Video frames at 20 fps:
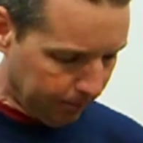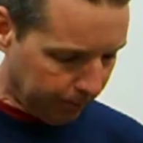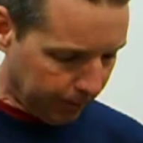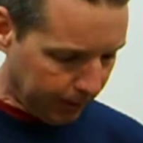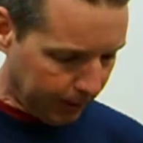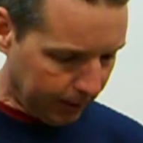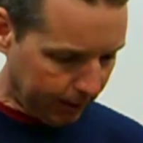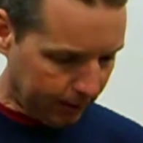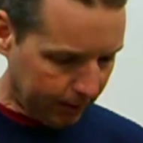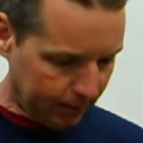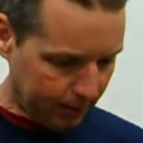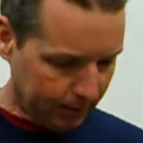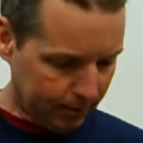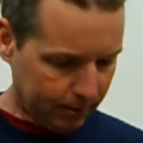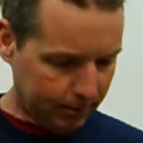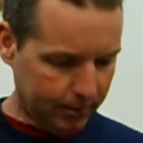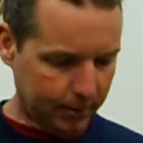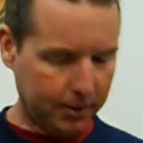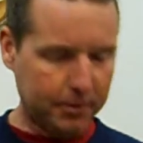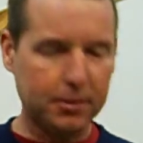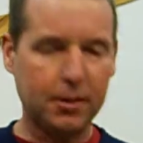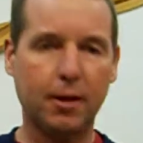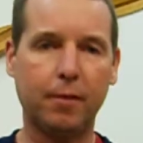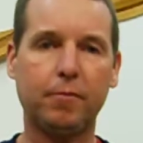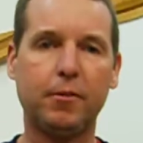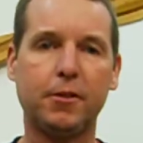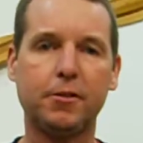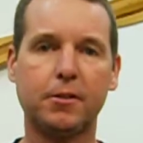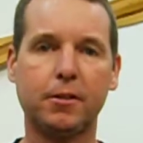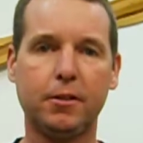and that's
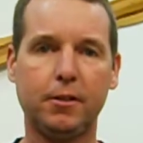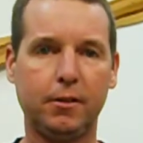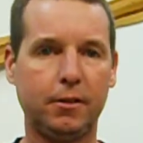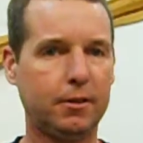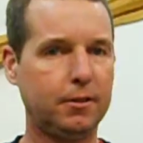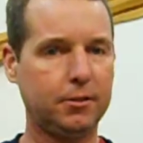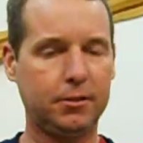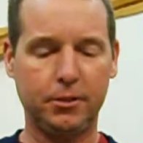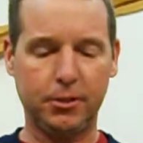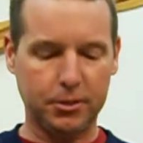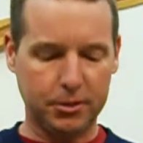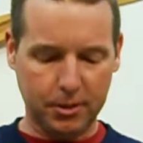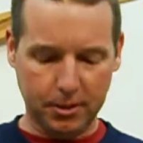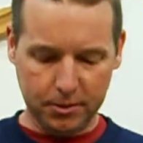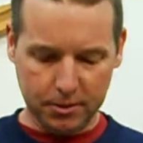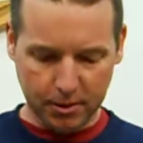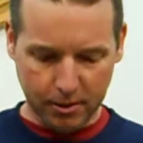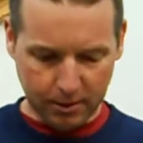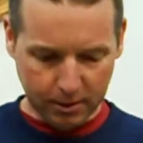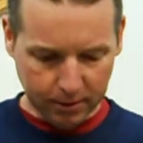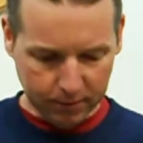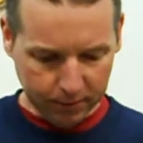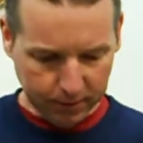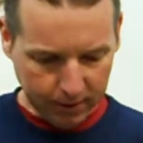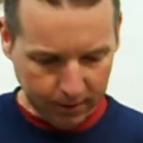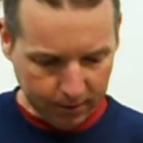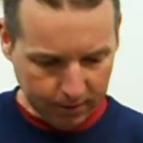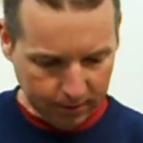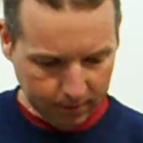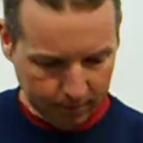obviously, it just isn't enough
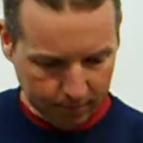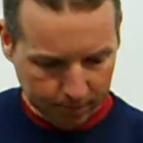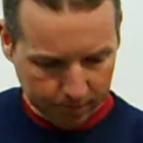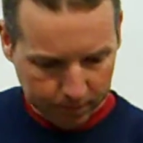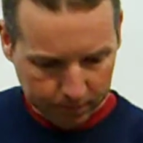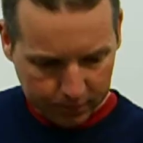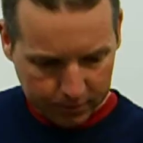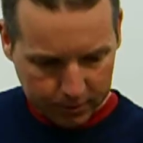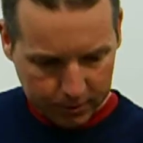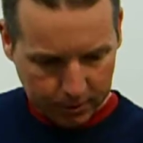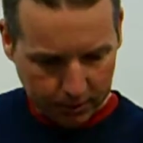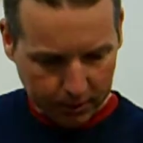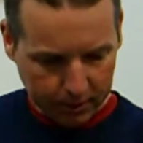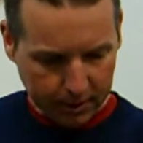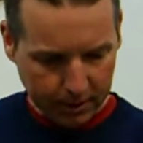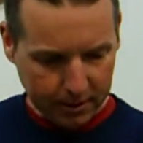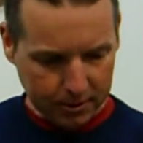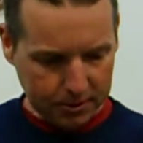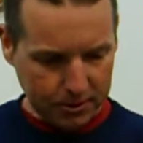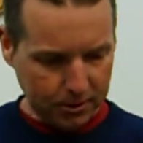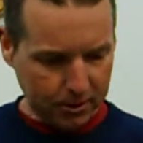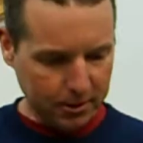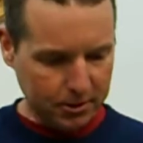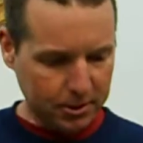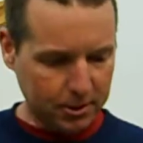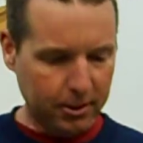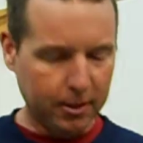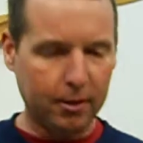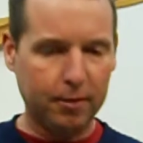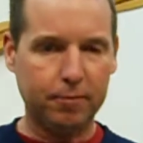air. So I can't stress
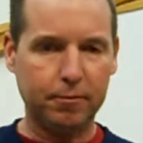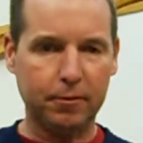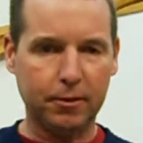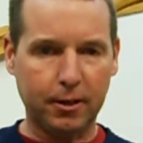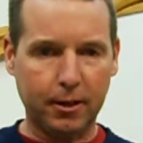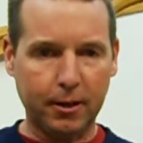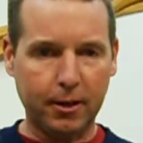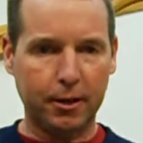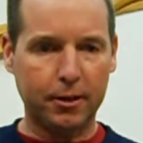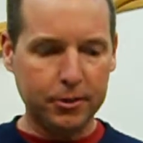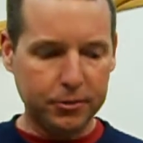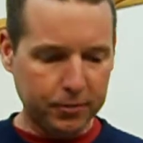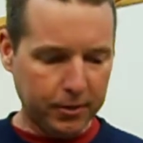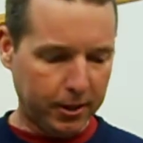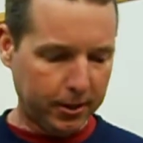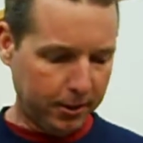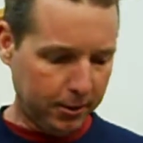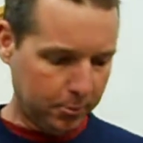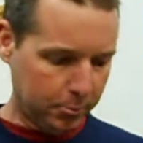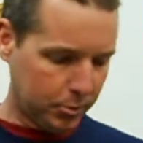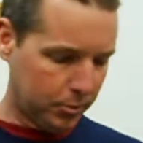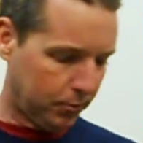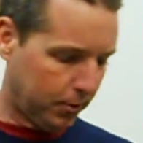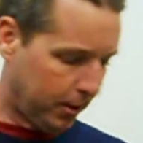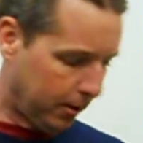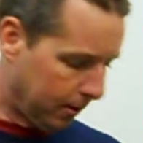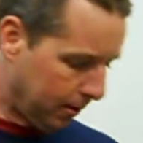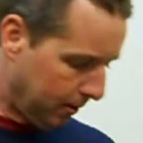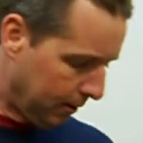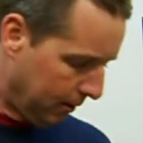enough, large volumes of
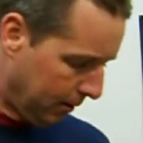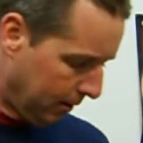air.